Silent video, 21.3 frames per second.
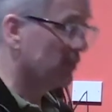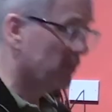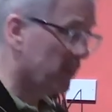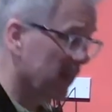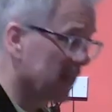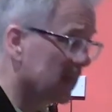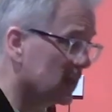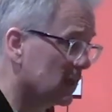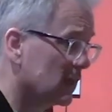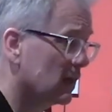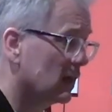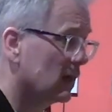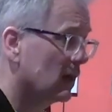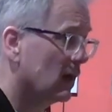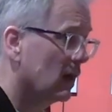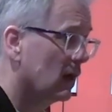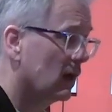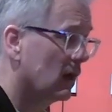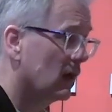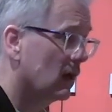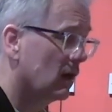think
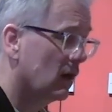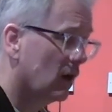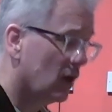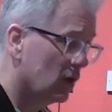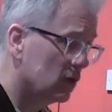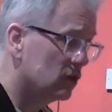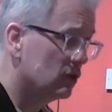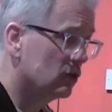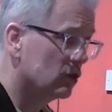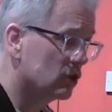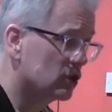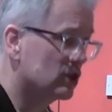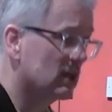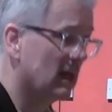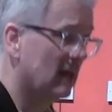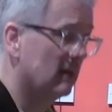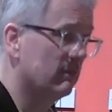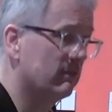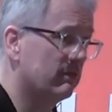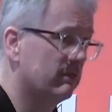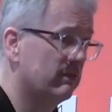
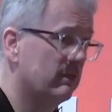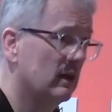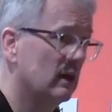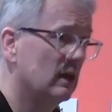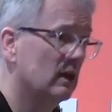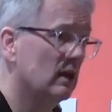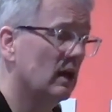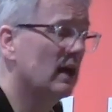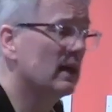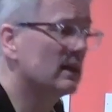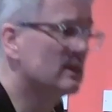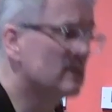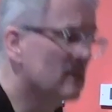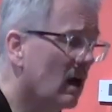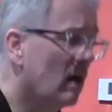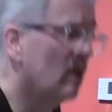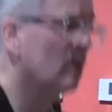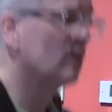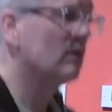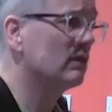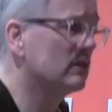yourself, it's
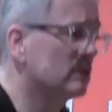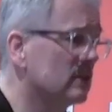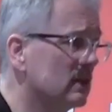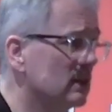hard